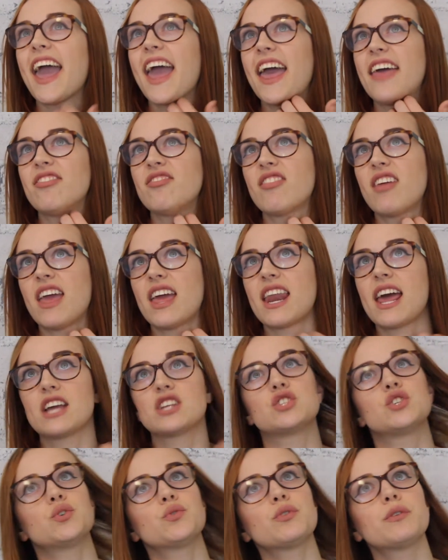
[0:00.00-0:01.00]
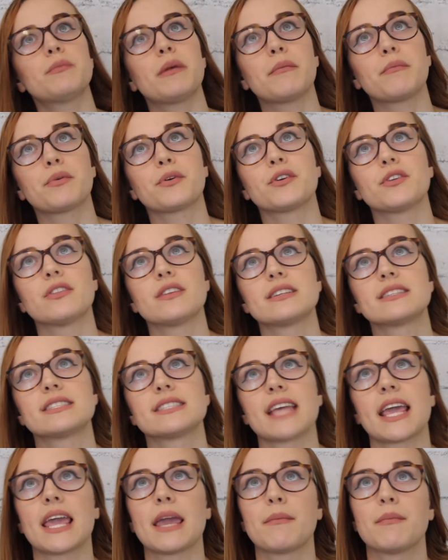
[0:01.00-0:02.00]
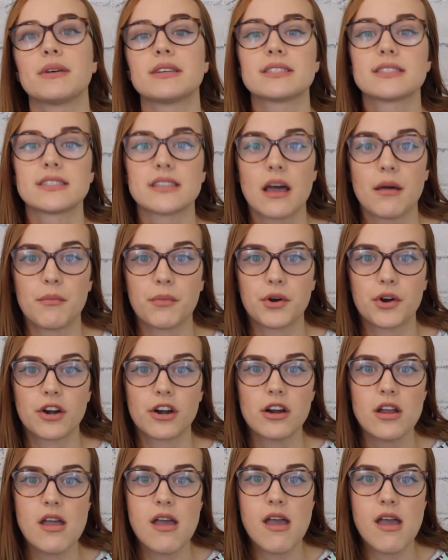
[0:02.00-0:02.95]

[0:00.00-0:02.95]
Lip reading: And then I do remember the same summer,